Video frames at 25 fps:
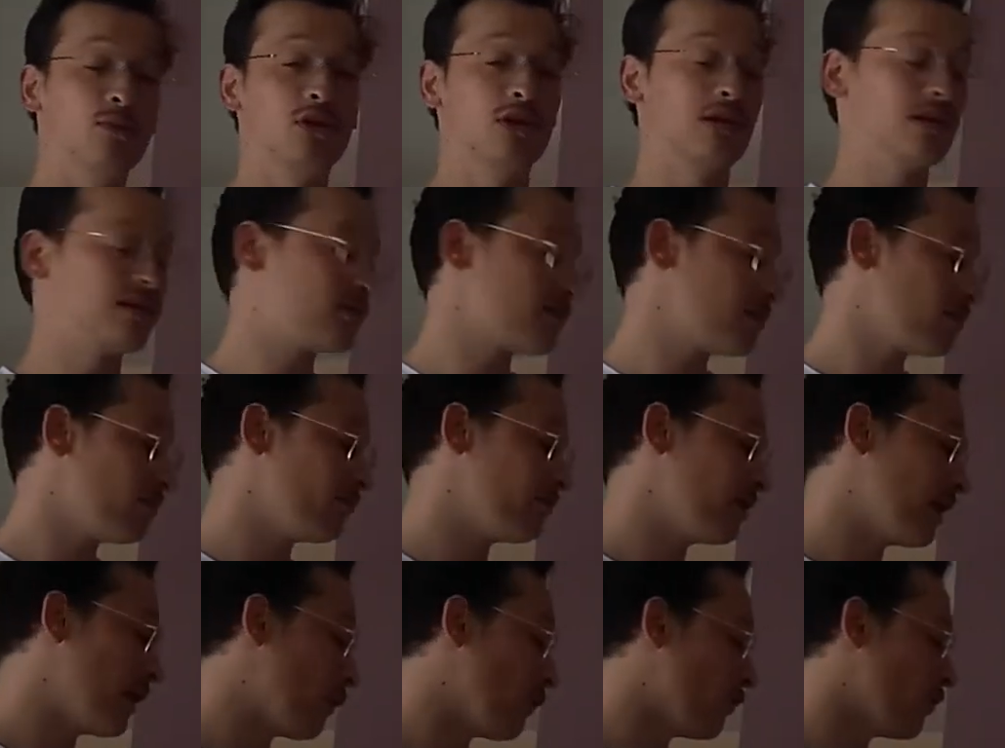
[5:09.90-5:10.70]
book is
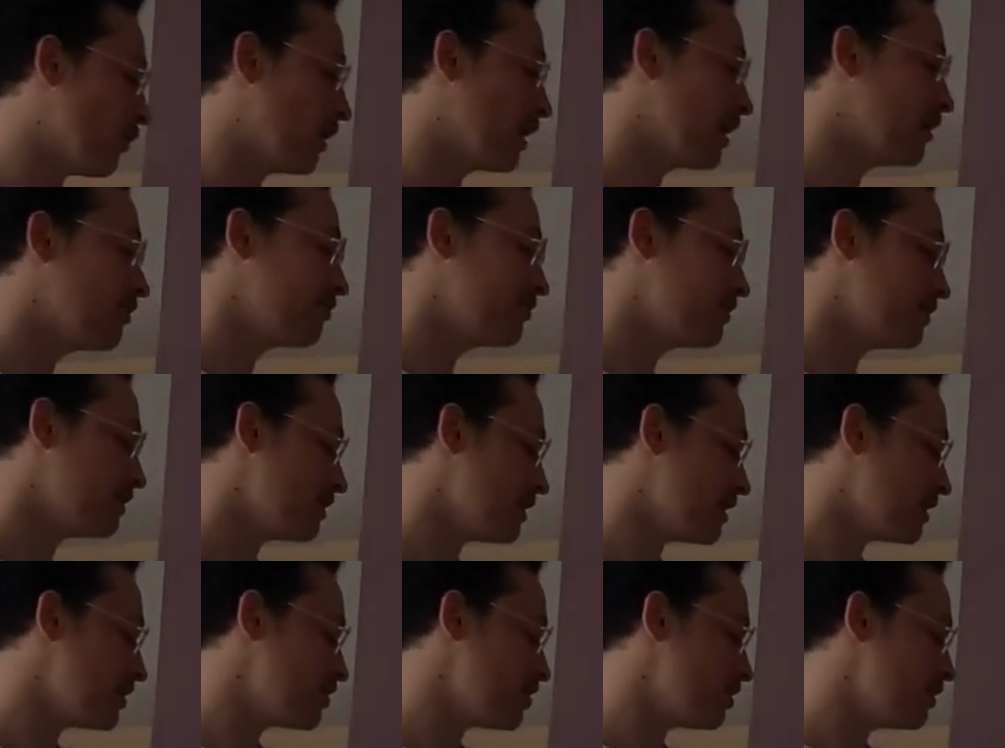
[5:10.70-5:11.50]
very relevant
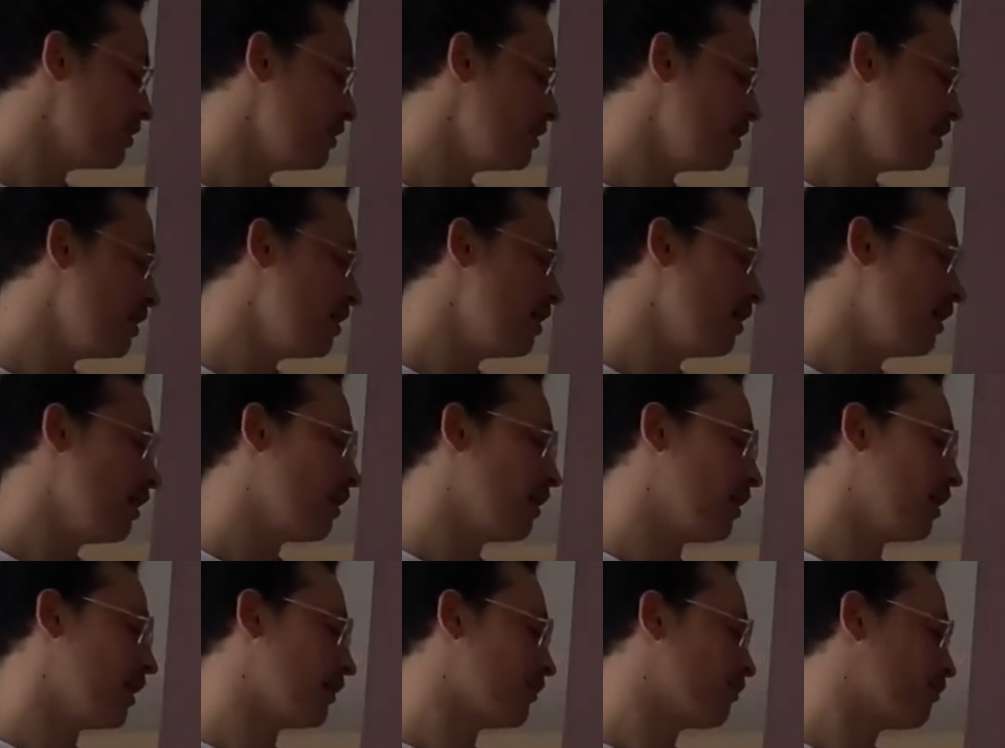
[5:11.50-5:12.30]
actually.
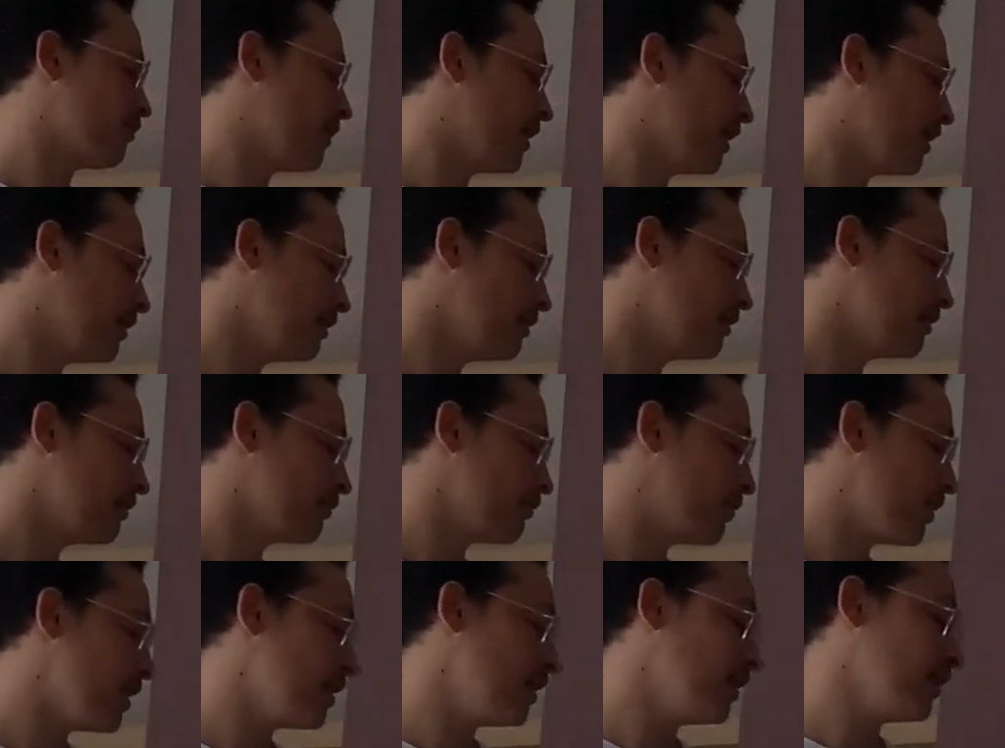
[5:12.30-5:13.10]
Like
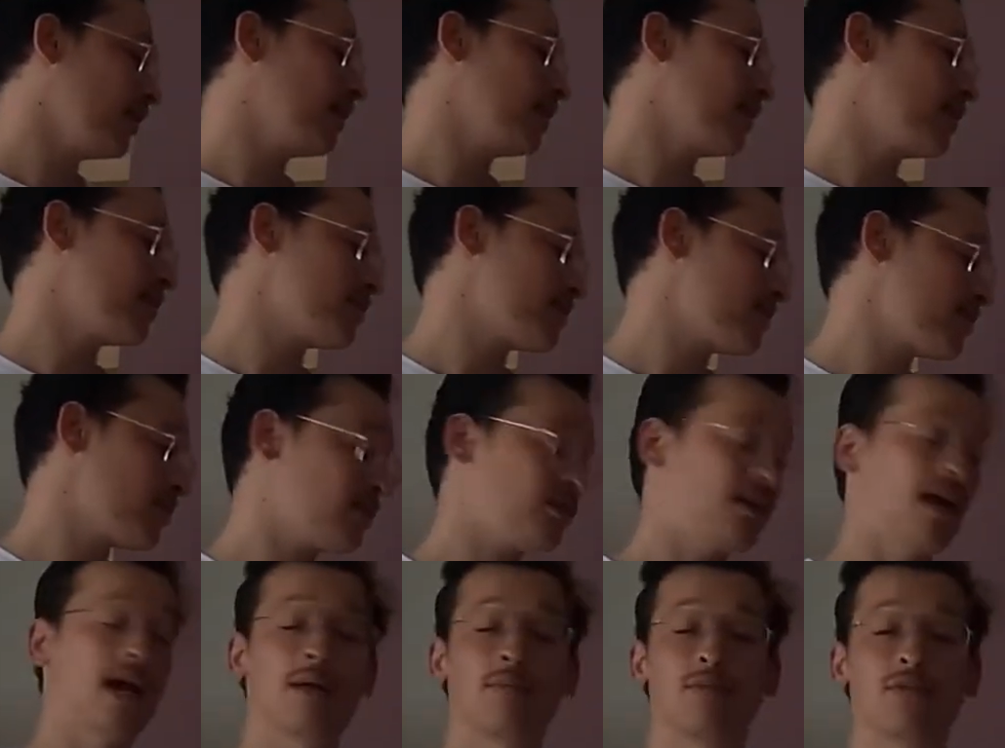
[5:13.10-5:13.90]
branding is
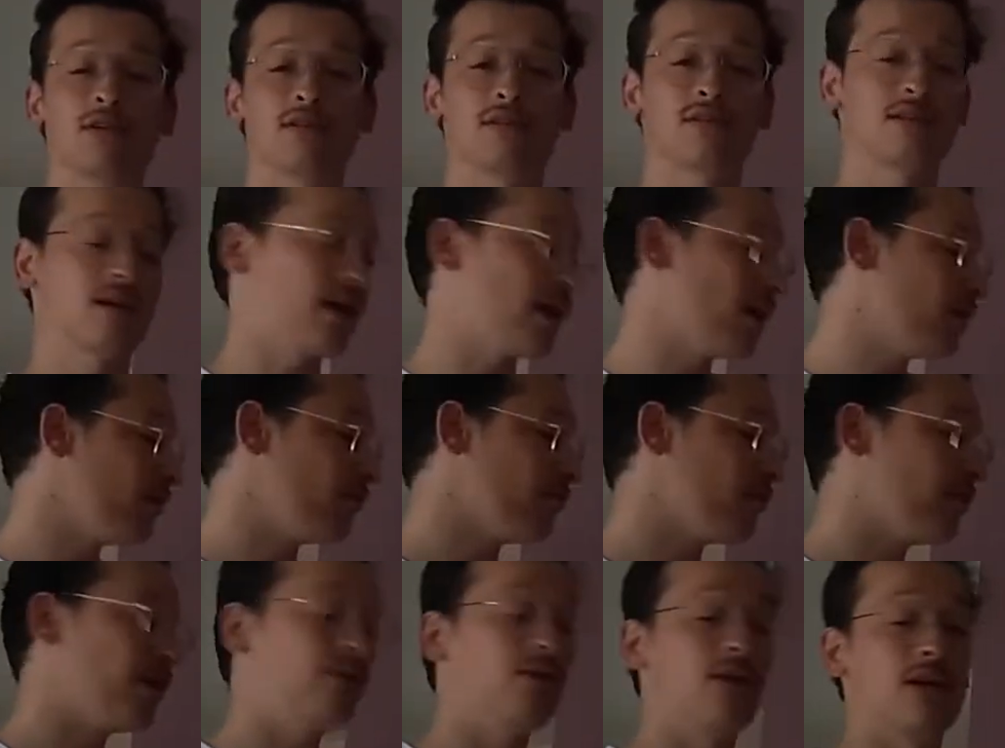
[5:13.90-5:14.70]
timeless and
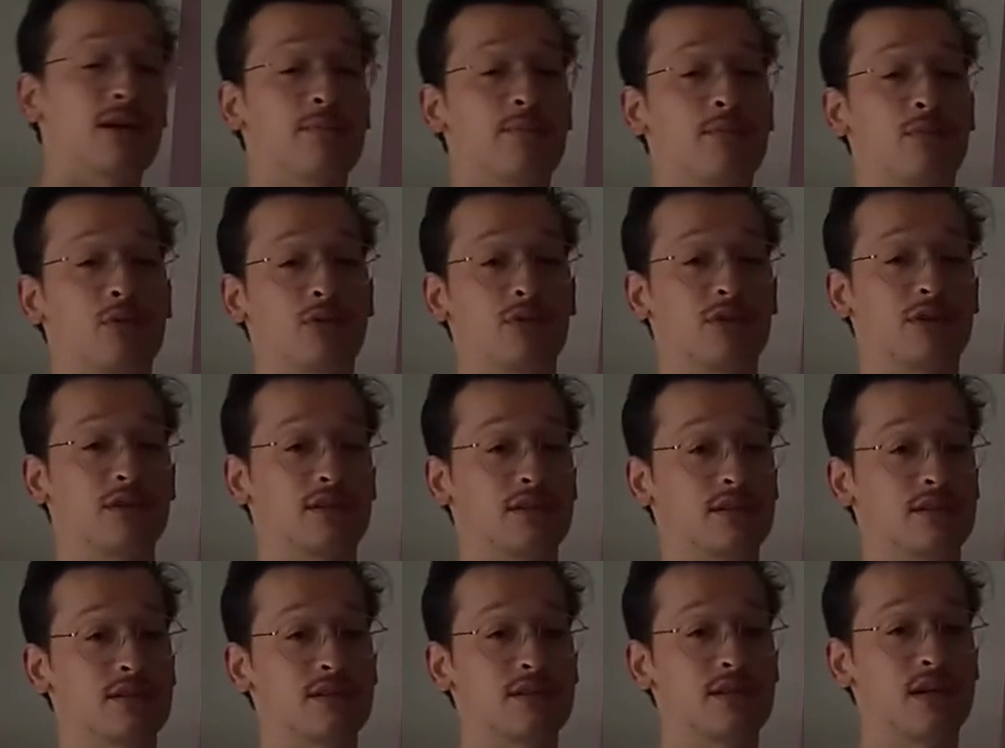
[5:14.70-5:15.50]
very
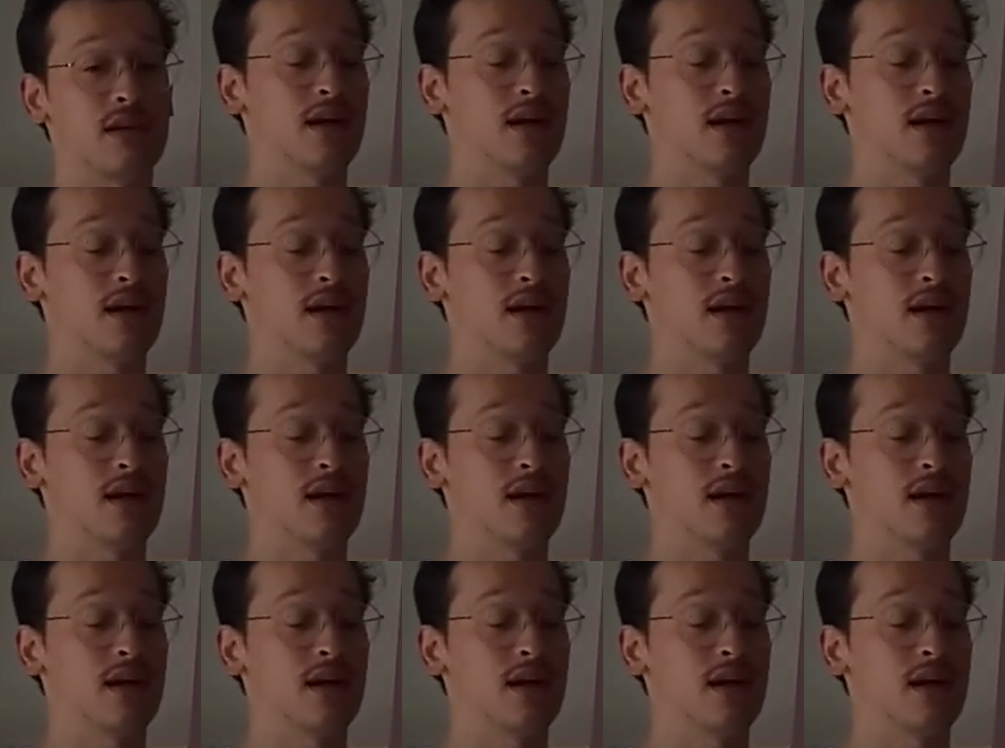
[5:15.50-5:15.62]
important.